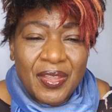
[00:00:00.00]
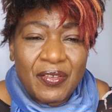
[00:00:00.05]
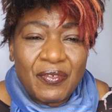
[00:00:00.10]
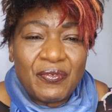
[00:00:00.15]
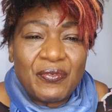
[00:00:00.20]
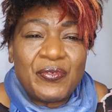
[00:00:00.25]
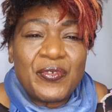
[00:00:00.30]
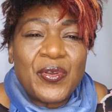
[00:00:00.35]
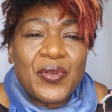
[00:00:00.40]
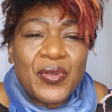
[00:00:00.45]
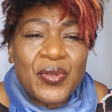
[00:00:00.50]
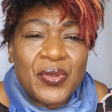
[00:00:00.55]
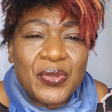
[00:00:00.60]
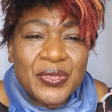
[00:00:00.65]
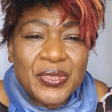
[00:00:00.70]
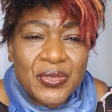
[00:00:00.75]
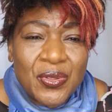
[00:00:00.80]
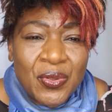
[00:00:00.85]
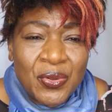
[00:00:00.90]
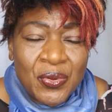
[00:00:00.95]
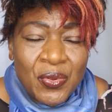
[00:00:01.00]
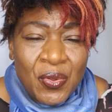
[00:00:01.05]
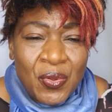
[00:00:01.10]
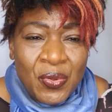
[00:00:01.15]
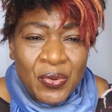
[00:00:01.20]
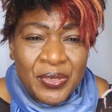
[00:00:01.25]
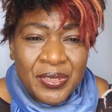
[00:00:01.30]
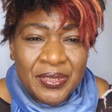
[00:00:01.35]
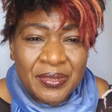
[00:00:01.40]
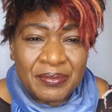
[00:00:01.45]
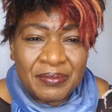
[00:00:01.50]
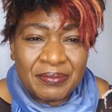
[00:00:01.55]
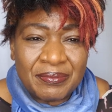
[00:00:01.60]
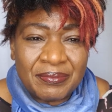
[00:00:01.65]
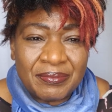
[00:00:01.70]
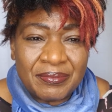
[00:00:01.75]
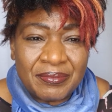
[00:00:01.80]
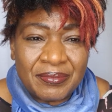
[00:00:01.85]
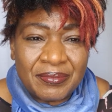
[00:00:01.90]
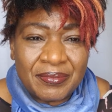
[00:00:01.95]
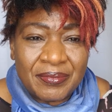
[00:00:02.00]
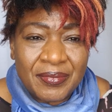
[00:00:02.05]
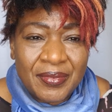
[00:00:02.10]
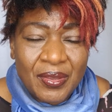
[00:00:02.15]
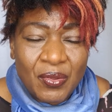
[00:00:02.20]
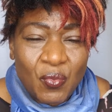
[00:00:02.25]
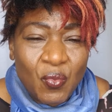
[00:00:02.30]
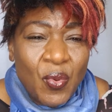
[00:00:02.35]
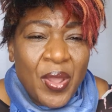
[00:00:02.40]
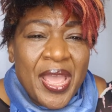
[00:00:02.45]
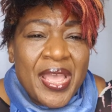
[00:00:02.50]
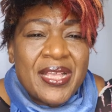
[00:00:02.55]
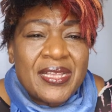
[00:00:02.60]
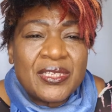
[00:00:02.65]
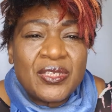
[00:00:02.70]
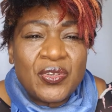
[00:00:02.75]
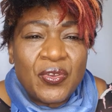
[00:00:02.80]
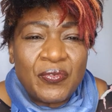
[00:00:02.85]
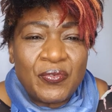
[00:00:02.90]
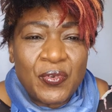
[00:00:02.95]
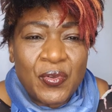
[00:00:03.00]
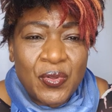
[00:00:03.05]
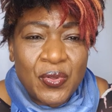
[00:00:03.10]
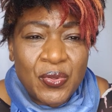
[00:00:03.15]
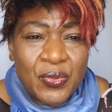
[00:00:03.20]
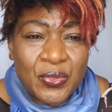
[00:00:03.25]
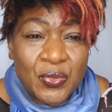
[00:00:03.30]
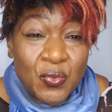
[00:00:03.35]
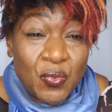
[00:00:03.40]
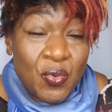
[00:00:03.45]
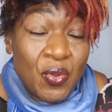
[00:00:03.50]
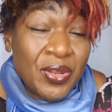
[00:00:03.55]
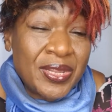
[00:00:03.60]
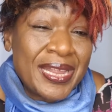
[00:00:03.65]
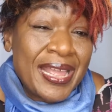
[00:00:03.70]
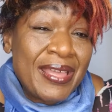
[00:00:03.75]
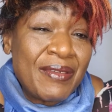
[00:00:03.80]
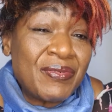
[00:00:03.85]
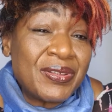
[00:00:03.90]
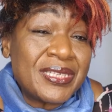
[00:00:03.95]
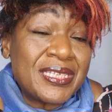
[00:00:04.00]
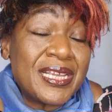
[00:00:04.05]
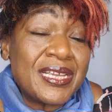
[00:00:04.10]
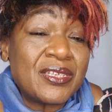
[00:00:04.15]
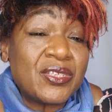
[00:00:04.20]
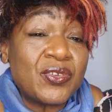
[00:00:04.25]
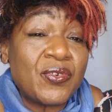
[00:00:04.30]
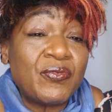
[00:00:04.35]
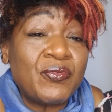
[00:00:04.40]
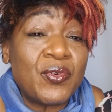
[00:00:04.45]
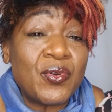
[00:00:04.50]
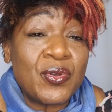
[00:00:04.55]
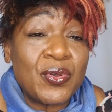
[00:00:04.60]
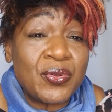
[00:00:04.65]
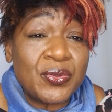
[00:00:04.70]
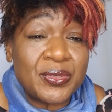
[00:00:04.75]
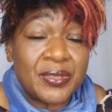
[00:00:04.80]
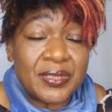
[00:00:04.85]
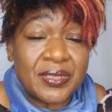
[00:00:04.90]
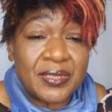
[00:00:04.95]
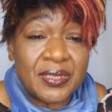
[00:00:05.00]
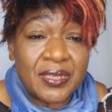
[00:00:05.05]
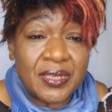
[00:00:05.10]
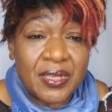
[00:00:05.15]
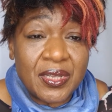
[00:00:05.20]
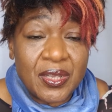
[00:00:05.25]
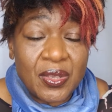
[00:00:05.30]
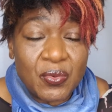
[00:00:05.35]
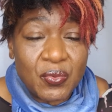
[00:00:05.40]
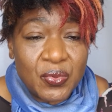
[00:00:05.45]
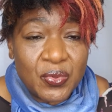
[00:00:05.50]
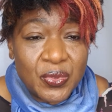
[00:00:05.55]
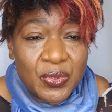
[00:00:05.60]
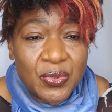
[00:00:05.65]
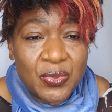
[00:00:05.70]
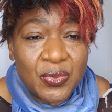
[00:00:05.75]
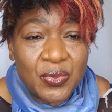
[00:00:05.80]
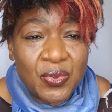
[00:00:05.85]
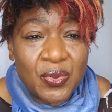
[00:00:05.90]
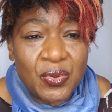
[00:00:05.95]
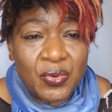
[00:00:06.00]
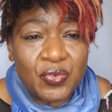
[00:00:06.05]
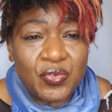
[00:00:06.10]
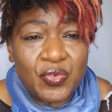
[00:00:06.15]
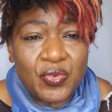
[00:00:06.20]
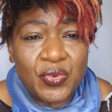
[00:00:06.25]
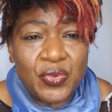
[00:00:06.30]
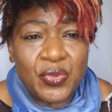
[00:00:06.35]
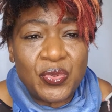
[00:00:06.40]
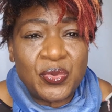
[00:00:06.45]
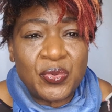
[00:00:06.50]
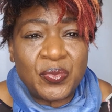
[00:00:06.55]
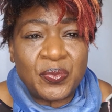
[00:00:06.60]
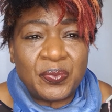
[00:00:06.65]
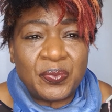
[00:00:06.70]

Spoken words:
Focus on God. Where is your focus? Whatever takes your focus will soon control you.